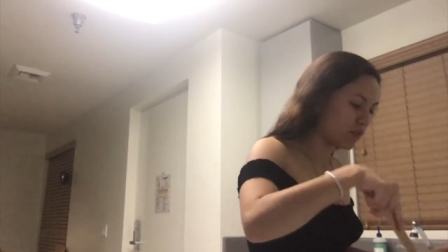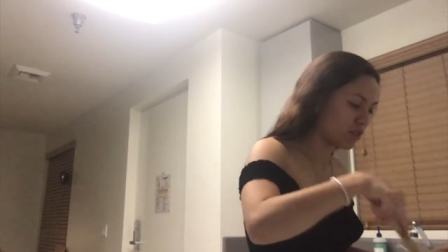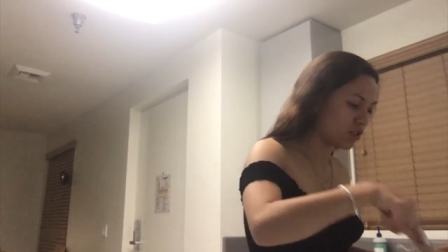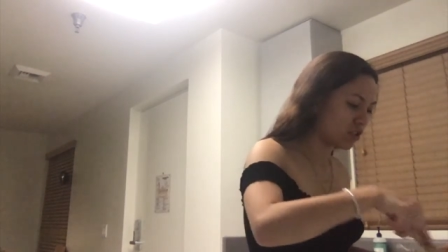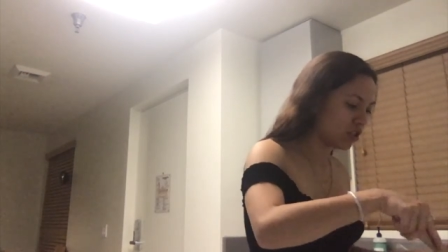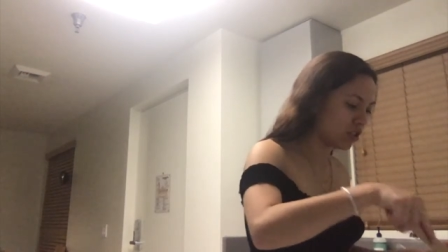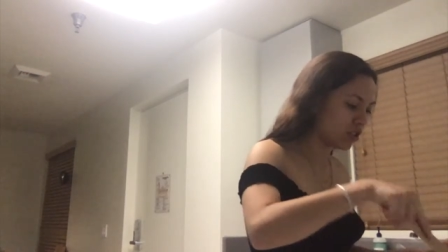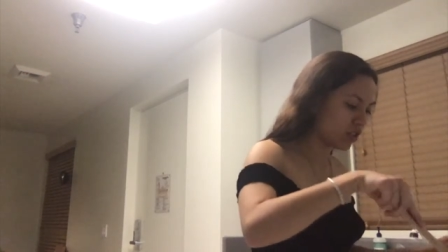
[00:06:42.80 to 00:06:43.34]

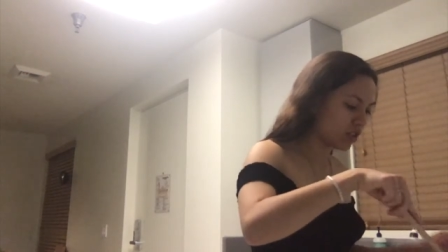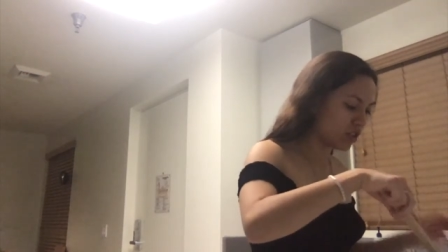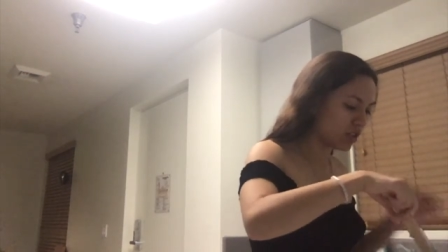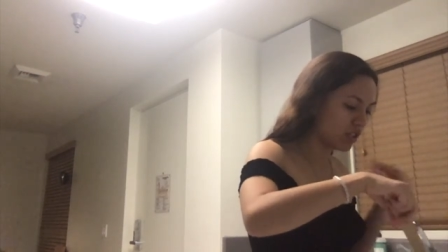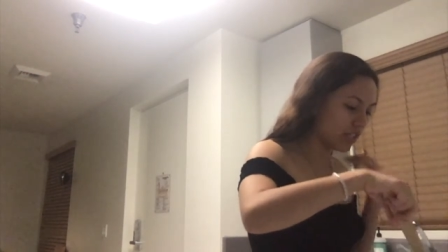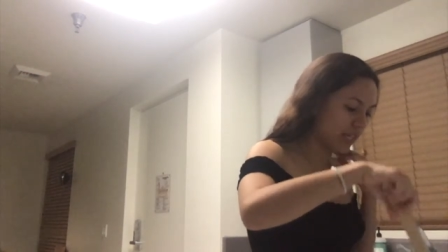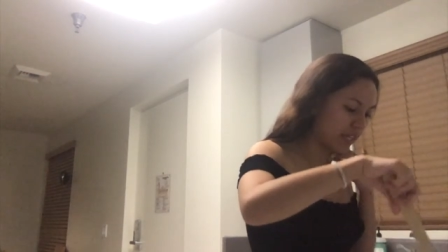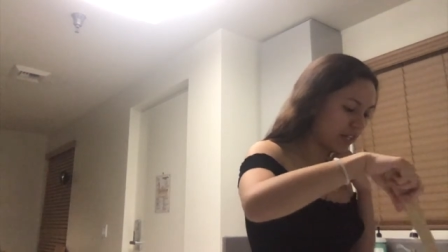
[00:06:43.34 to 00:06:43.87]
Took the
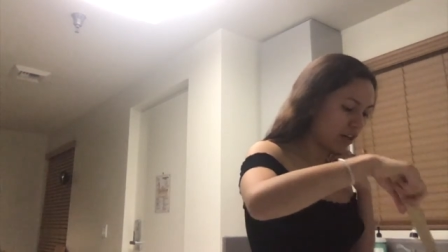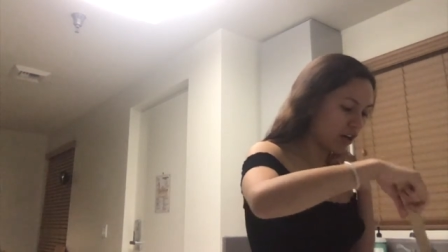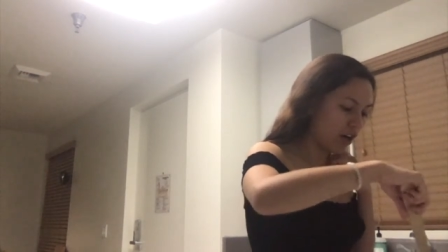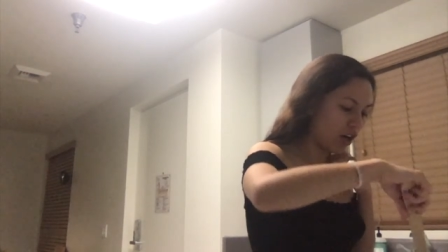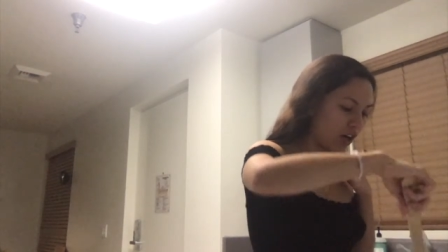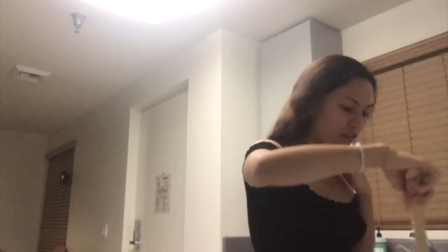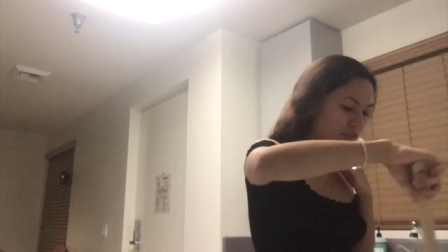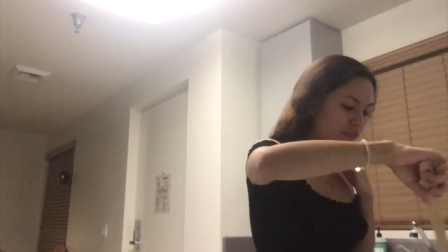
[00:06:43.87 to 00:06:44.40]
lid
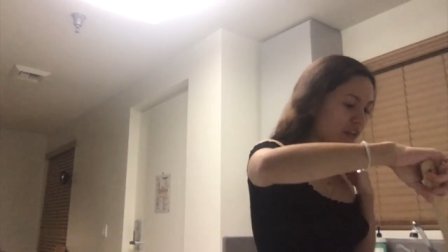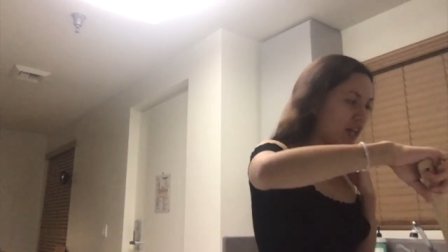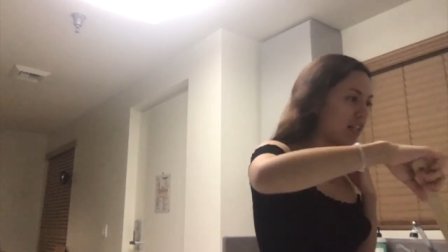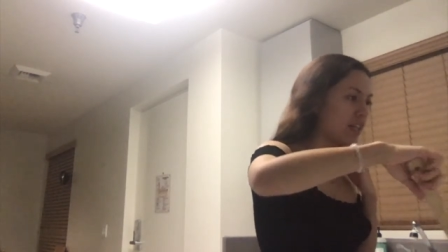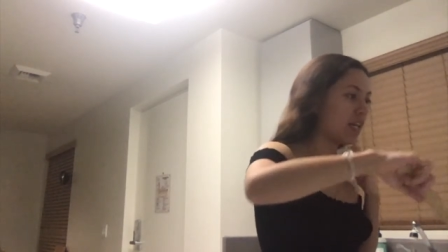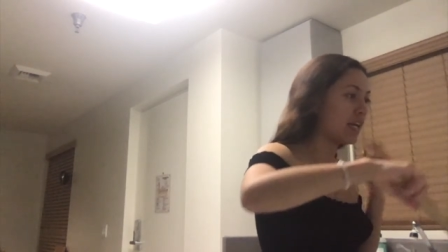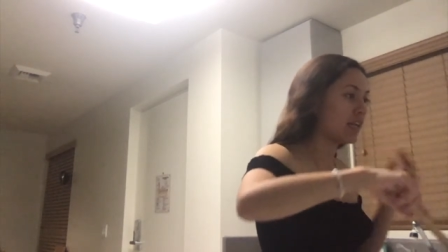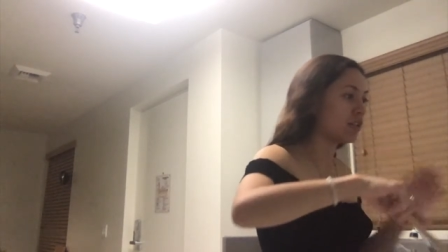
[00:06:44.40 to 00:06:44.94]
off and
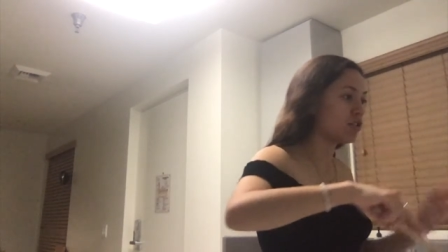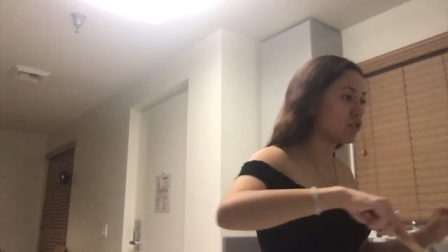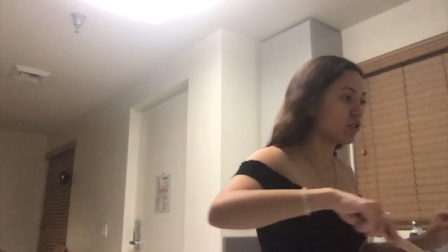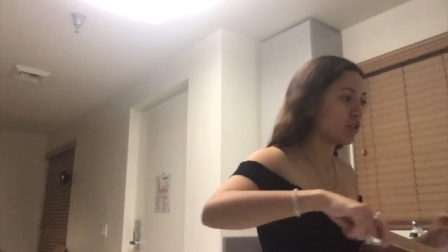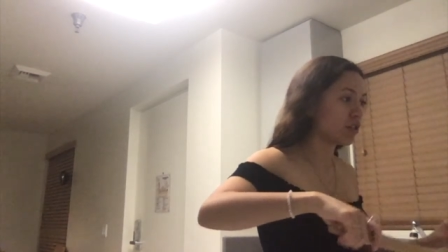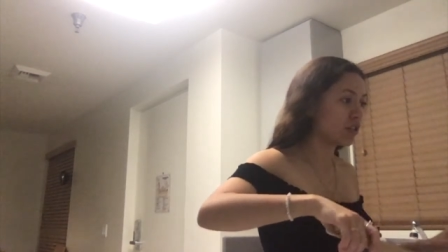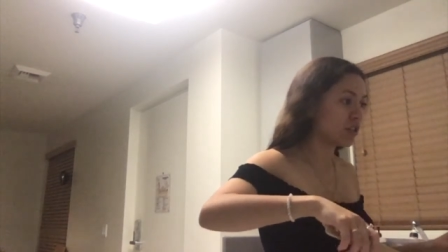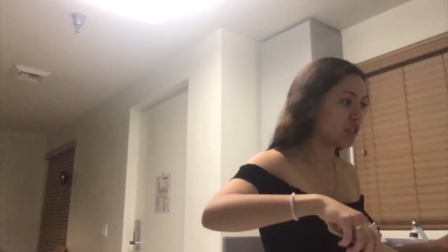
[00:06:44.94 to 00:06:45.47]
then
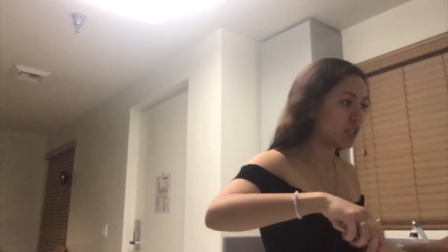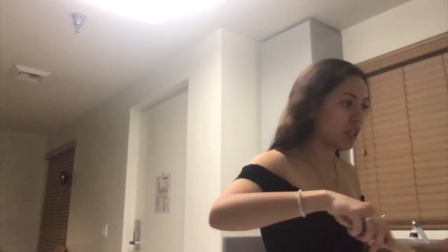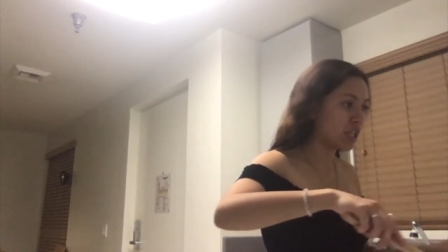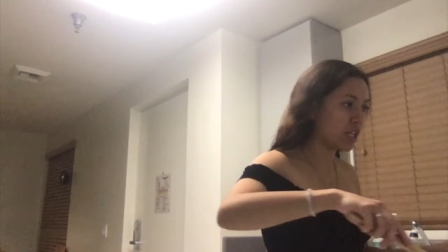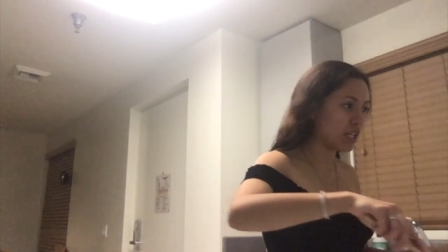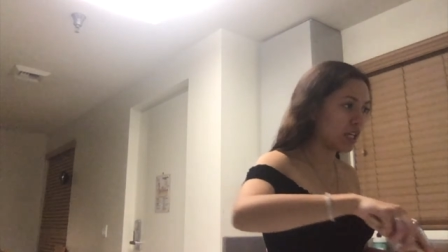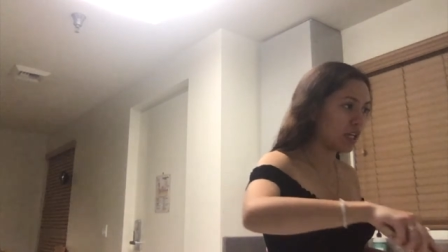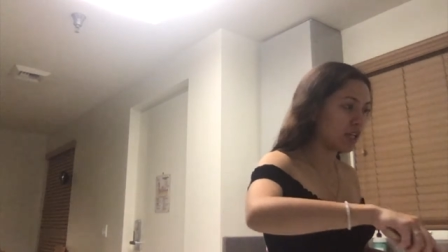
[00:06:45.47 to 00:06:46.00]
turned the
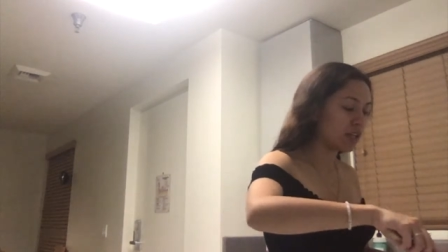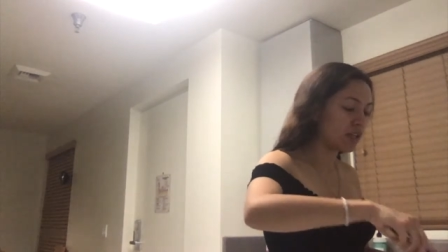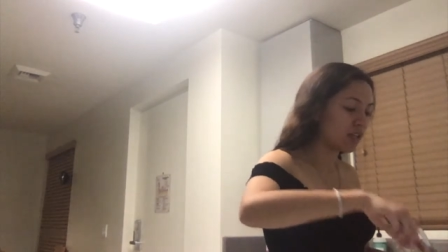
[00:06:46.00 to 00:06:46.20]
heat